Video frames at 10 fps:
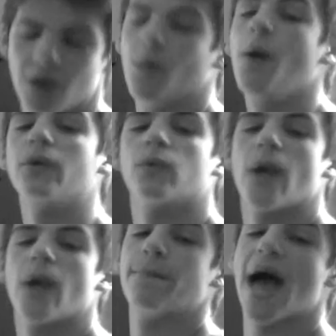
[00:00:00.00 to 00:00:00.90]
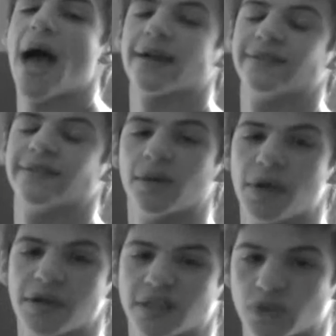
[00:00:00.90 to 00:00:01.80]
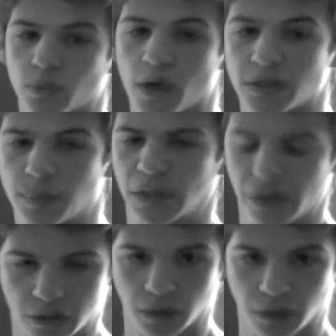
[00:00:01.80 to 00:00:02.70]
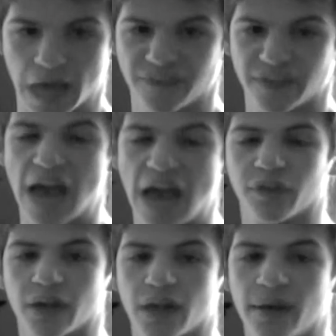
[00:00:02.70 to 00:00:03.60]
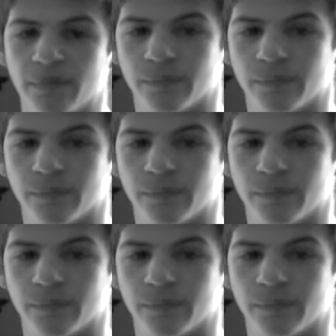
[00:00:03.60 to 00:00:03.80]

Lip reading: We'll be right back to hear about Cecil Rhodes' political life in Africa